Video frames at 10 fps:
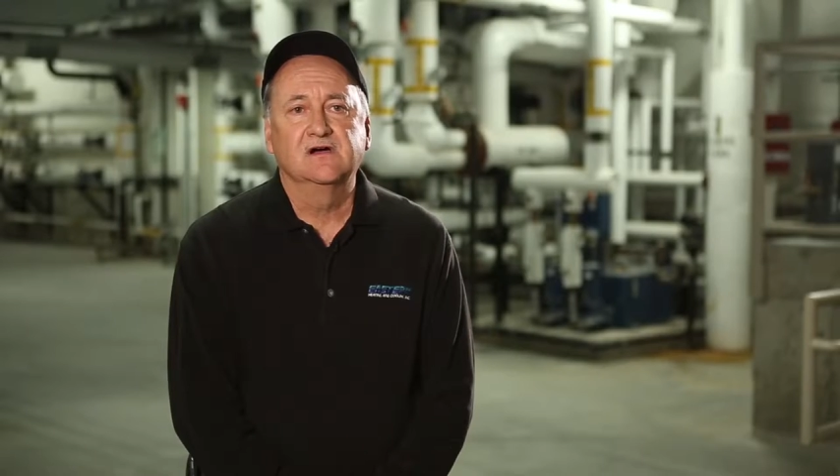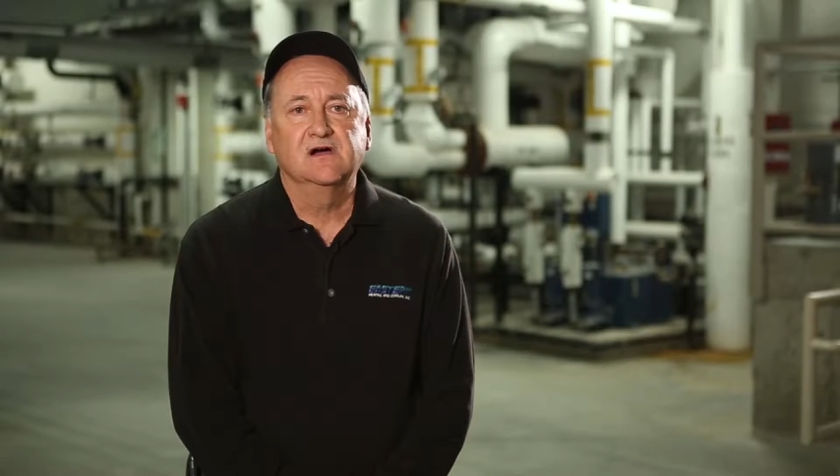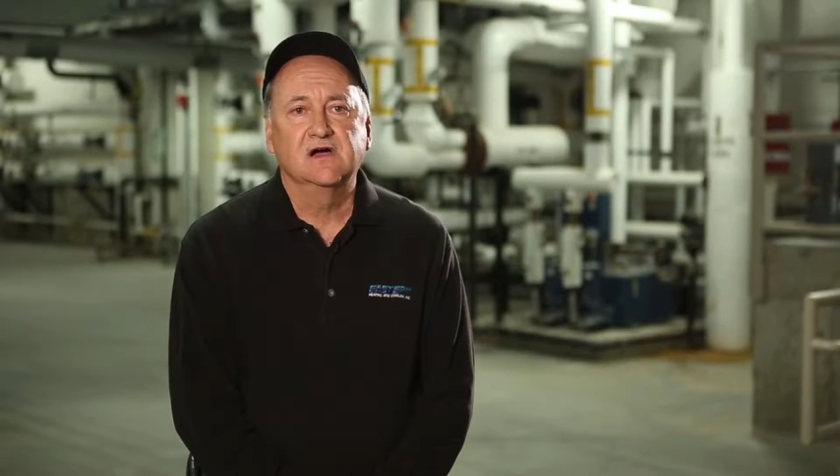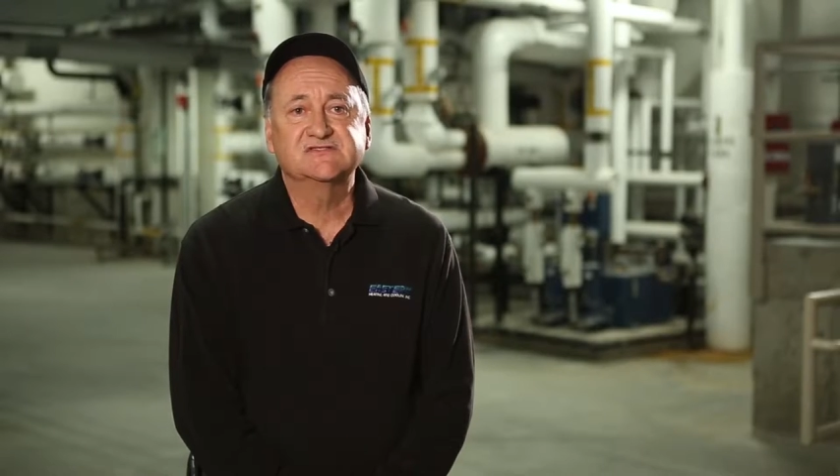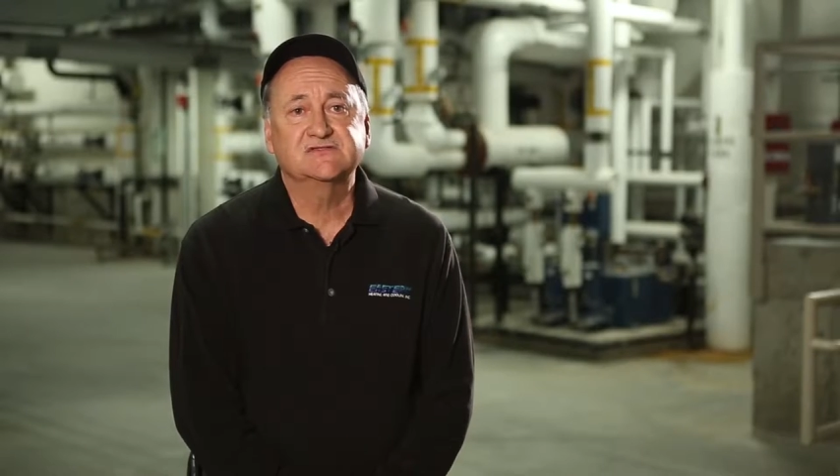
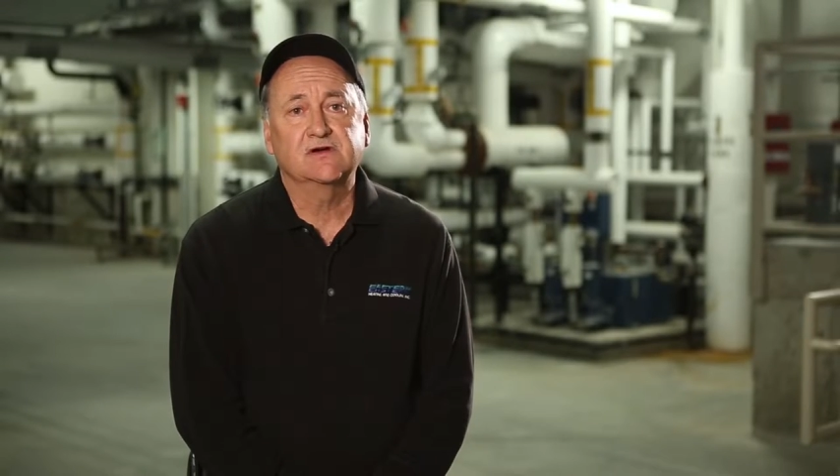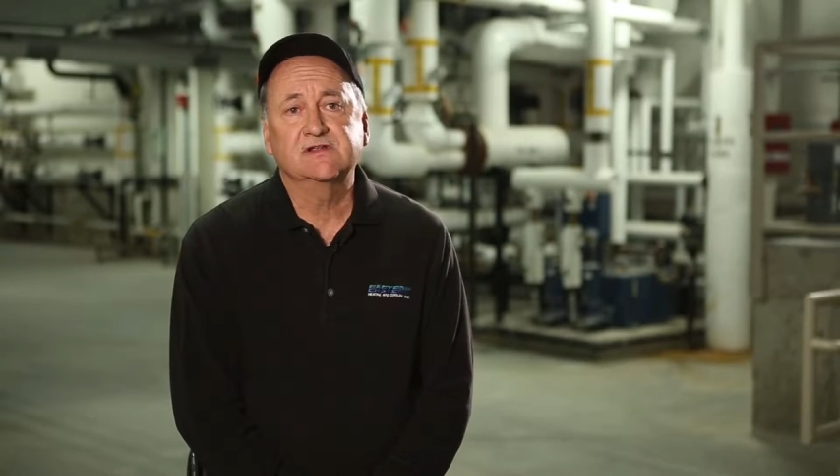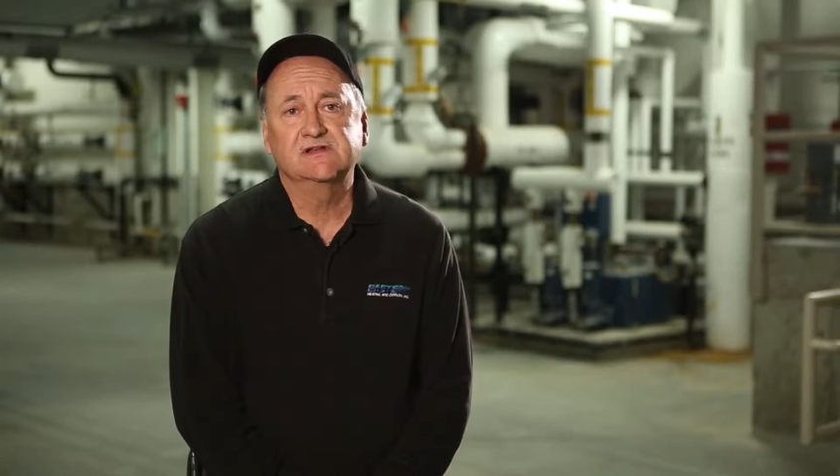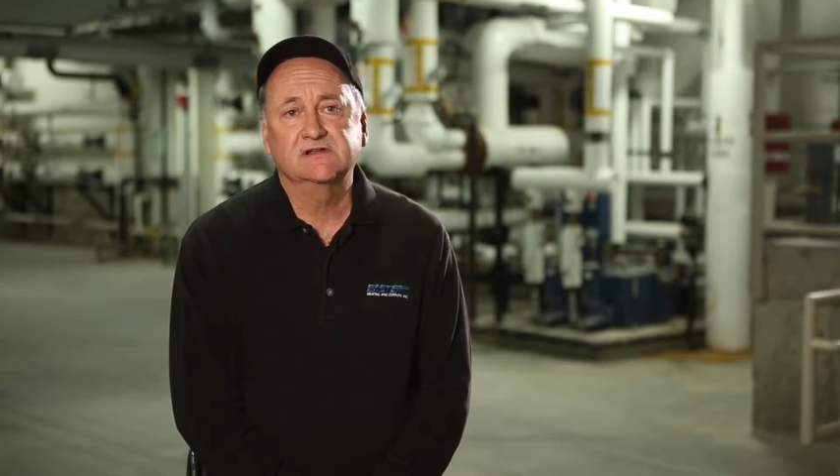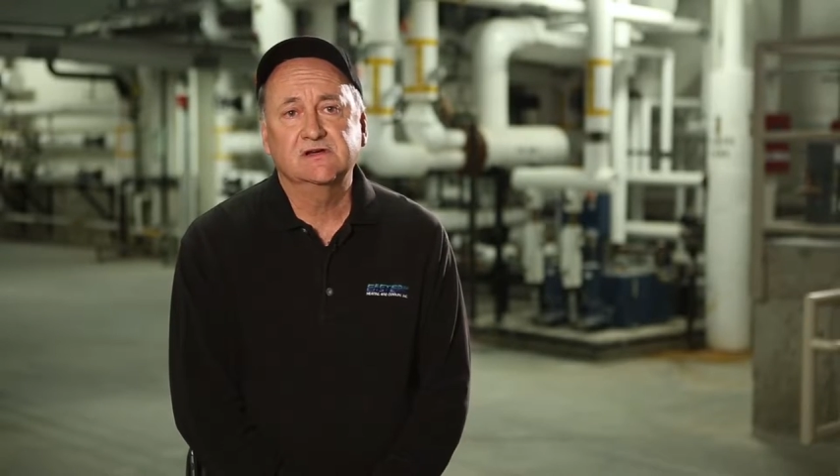Uh, I uh,
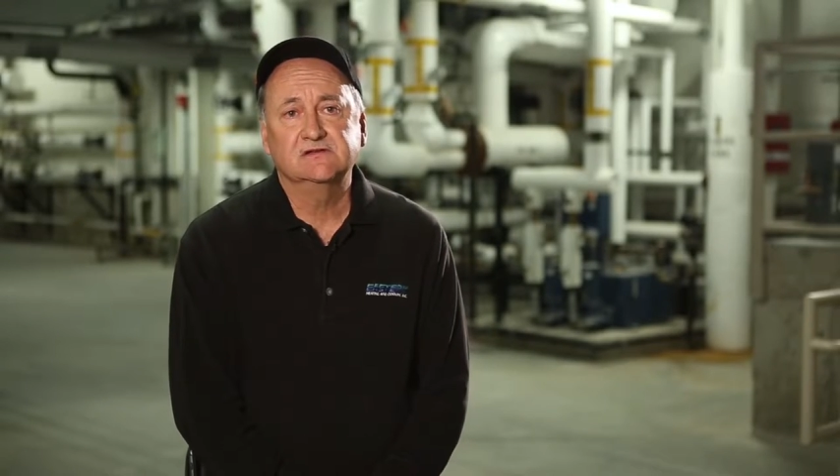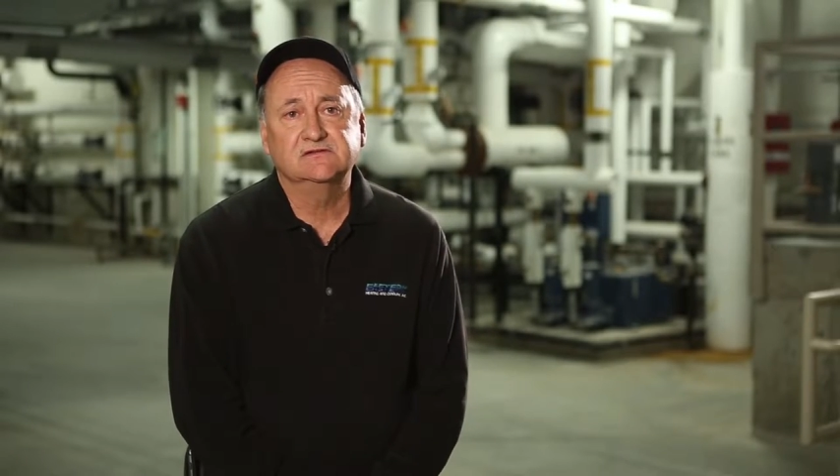started in uh,